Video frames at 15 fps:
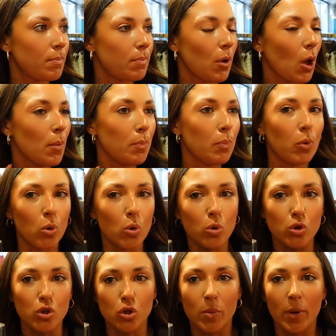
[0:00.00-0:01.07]
like
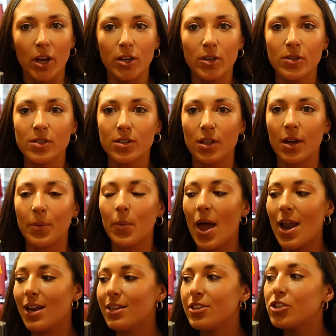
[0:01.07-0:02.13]
board almost, so that
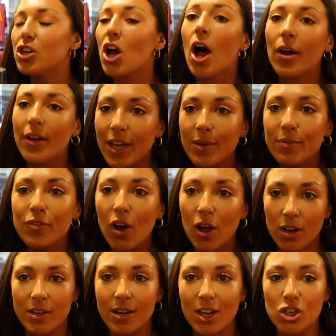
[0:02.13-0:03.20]
when it's time for
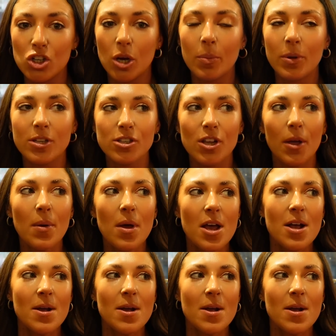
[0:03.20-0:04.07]
holiday shopping, so I